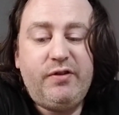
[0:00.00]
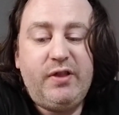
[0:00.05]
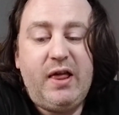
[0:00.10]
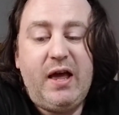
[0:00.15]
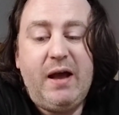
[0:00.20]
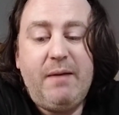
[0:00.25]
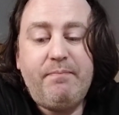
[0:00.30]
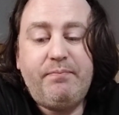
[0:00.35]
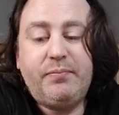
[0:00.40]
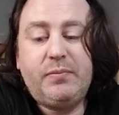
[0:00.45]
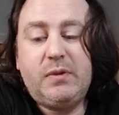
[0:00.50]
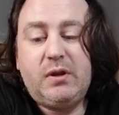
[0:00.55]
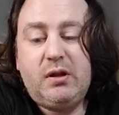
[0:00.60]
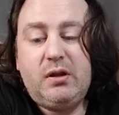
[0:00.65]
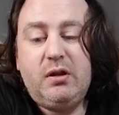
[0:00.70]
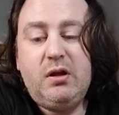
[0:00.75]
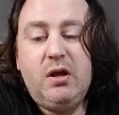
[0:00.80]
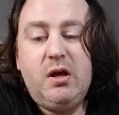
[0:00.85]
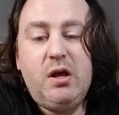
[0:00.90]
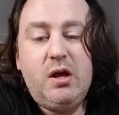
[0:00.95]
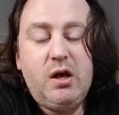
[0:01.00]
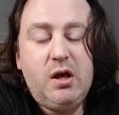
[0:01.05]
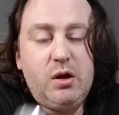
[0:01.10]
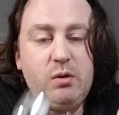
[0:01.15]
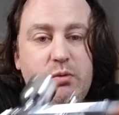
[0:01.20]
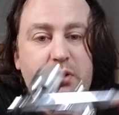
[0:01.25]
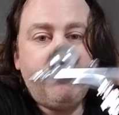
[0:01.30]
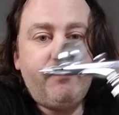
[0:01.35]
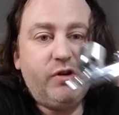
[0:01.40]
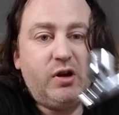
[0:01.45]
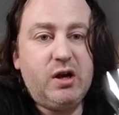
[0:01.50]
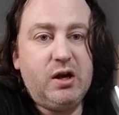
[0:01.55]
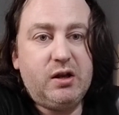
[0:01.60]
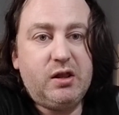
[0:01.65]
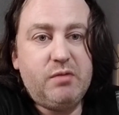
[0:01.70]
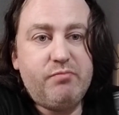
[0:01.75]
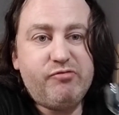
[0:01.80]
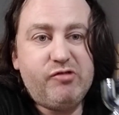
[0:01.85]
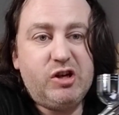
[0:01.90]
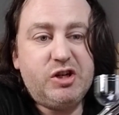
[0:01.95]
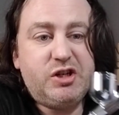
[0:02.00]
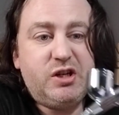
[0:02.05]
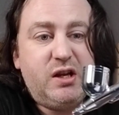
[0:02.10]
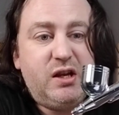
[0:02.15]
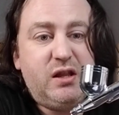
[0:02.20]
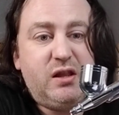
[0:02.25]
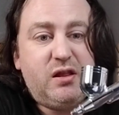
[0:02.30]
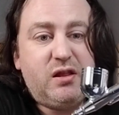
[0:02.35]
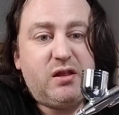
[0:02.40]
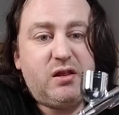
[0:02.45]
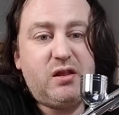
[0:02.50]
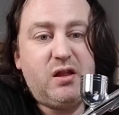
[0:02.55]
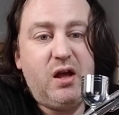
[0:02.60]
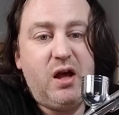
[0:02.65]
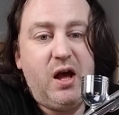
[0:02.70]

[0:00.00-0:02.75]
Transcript: that. With regards to brushes,